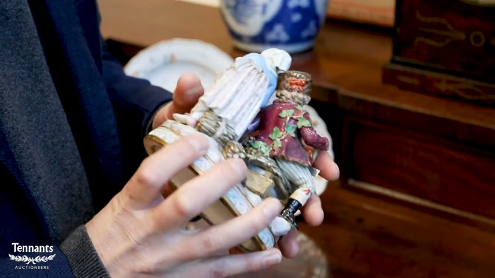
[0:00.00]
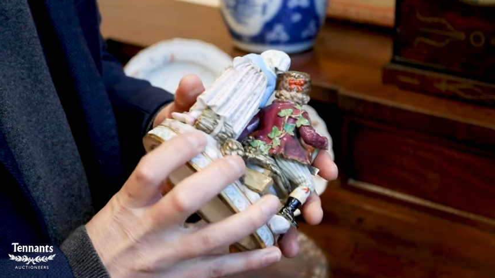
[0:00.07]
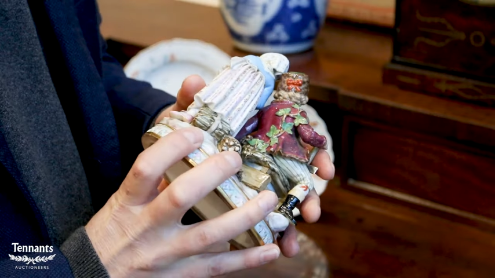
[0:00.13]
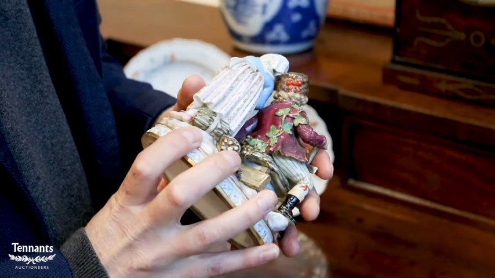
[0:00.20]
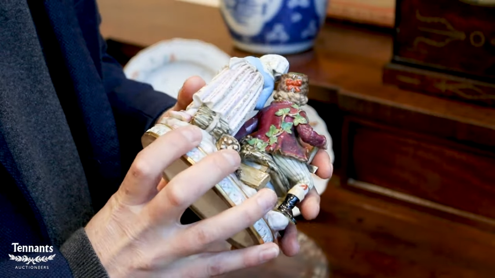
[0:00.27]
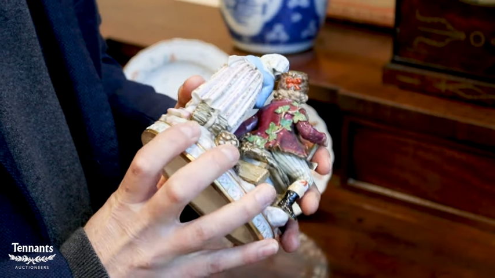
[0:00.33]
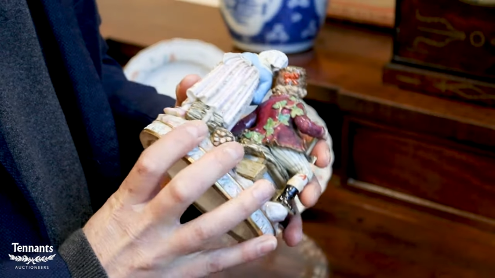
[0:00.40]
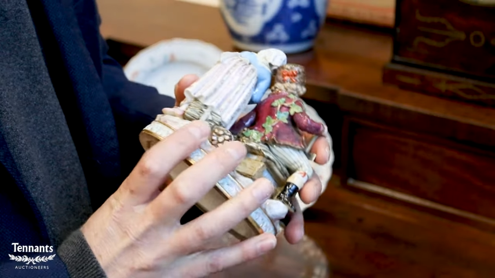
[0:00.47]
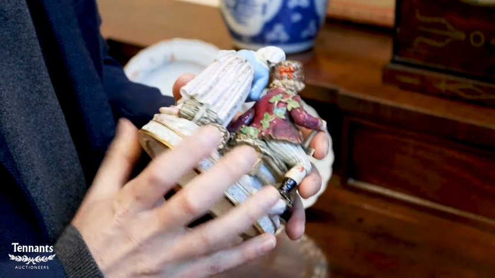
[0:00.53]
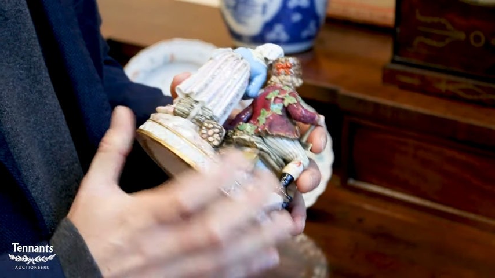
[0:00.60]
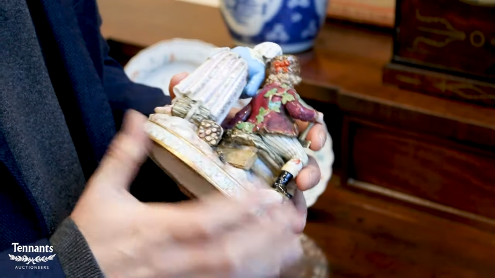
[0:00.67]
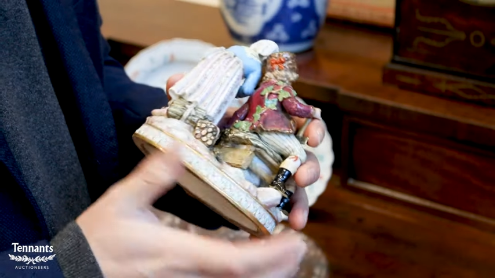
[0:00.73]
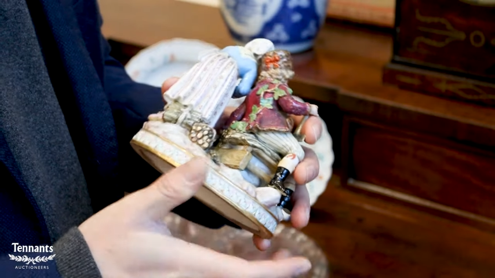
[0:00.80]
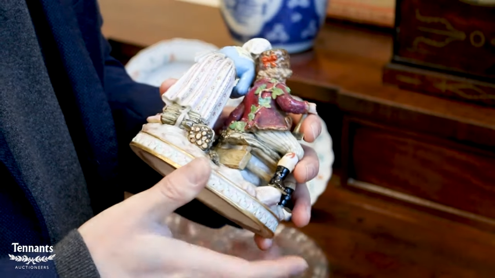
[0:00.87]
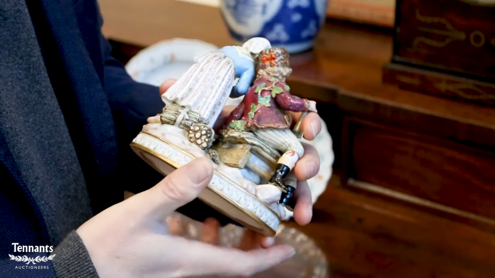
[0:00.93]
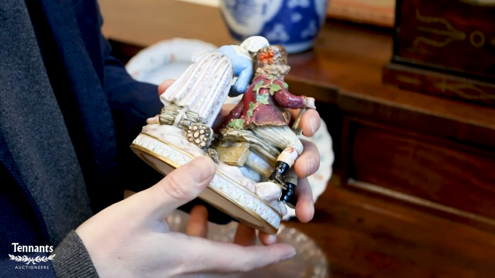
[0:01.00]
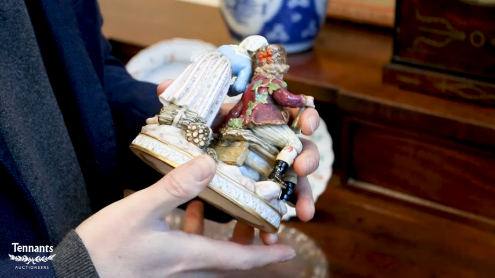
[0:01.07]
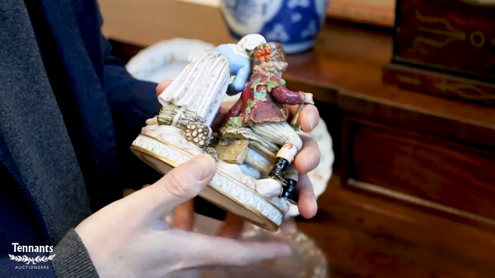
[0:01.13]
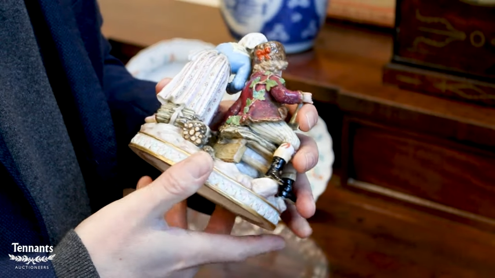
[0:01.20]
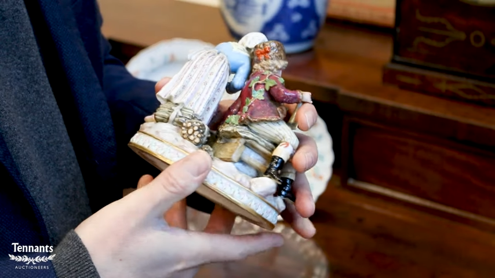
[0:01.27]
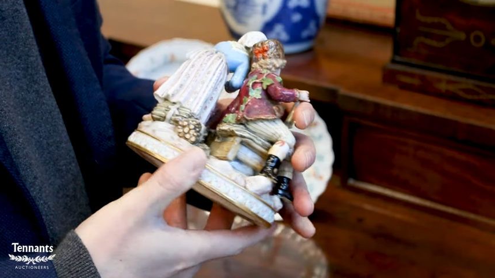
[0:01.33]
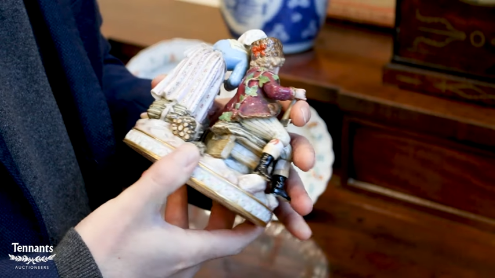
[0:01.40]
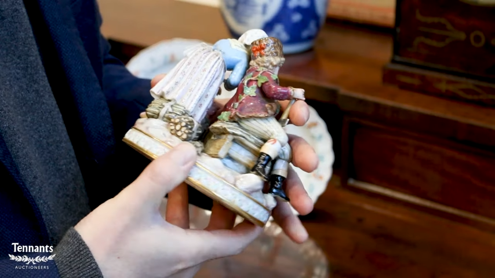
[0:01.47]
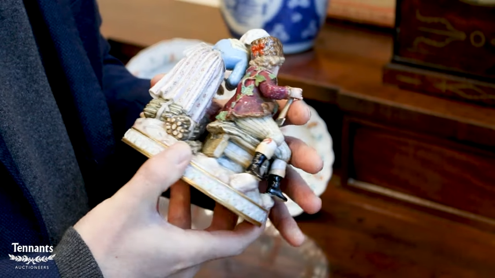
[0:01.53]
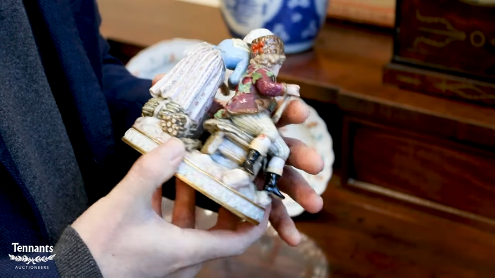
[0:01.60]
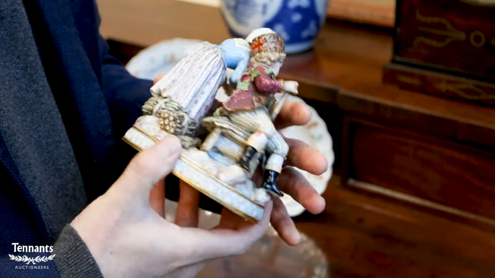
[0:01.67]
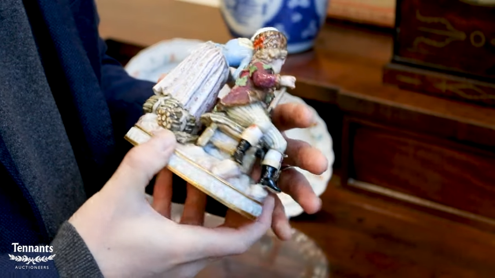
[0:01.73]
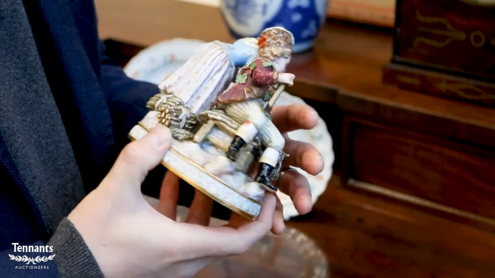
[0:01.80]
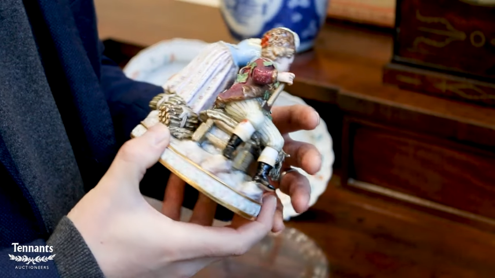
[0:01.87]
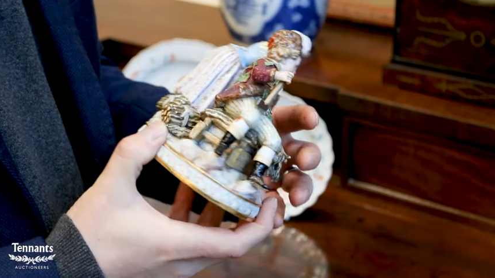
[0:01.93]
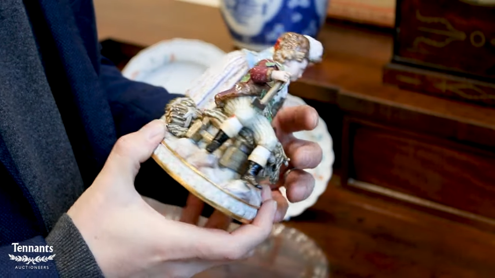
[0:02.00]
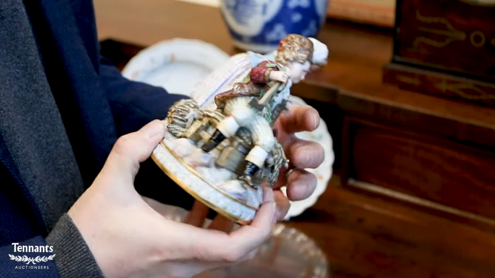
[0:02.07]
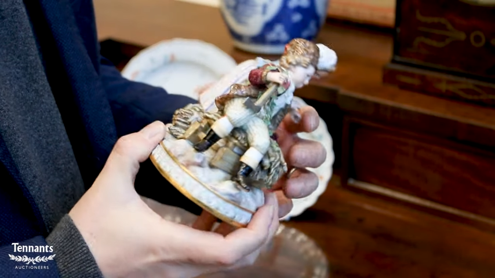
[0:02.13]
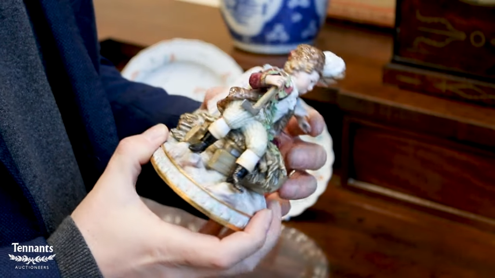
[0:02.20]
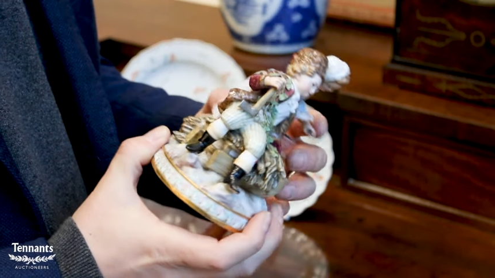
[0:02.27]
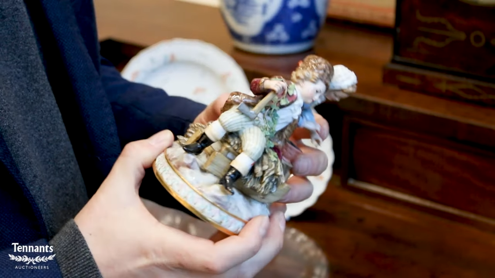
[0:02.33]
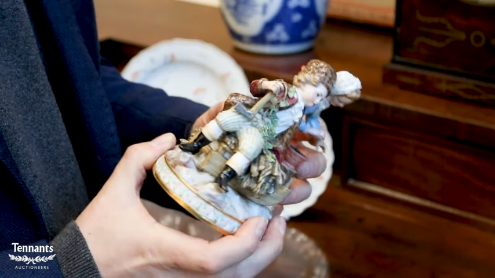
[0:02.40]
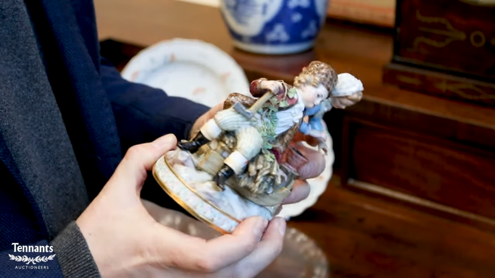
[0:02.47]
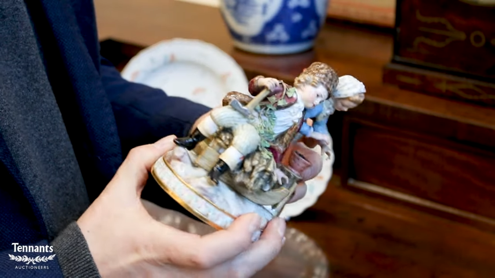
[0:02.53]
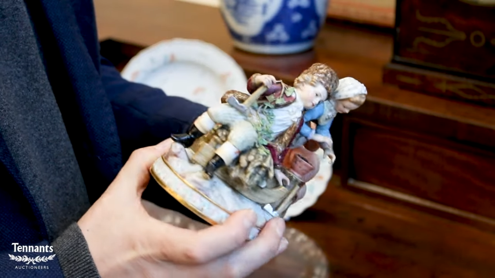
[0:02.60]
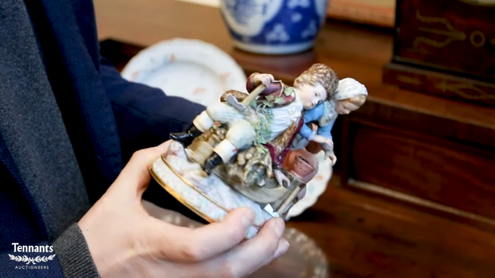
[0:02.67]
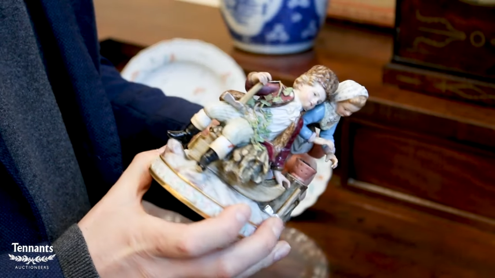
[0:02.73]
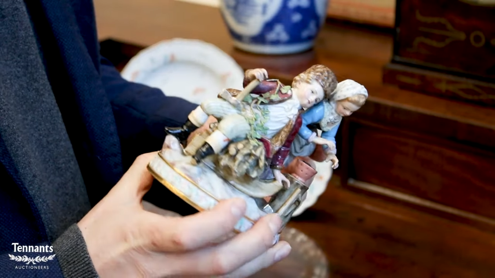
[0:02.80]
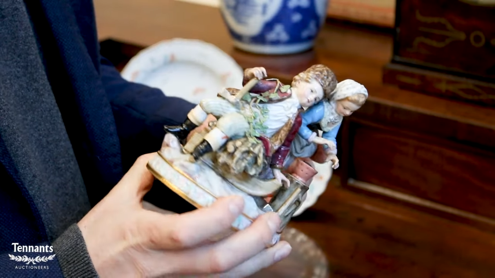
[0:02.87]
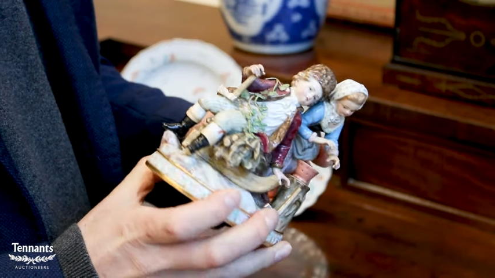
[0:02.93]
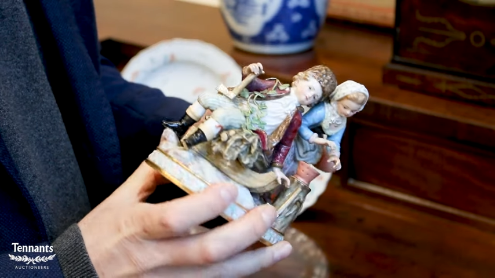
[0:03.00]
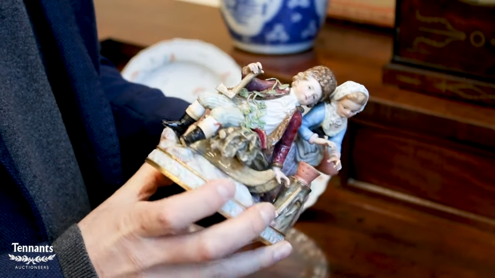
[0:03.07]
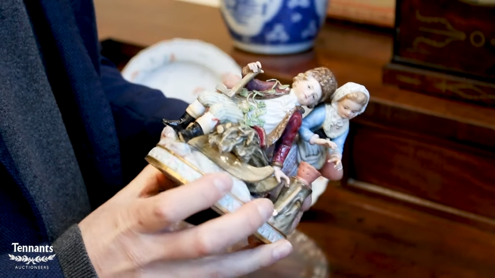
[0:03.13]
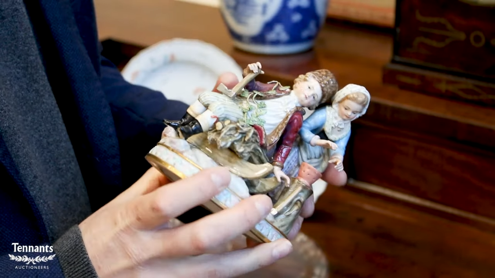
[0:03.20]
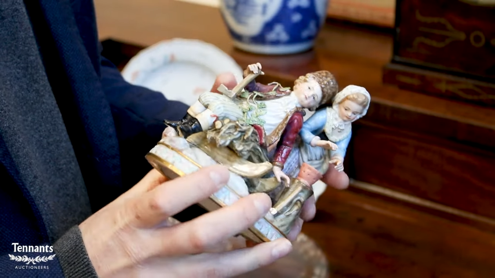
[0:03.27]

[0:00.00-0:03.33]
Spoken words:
(no speaker visible)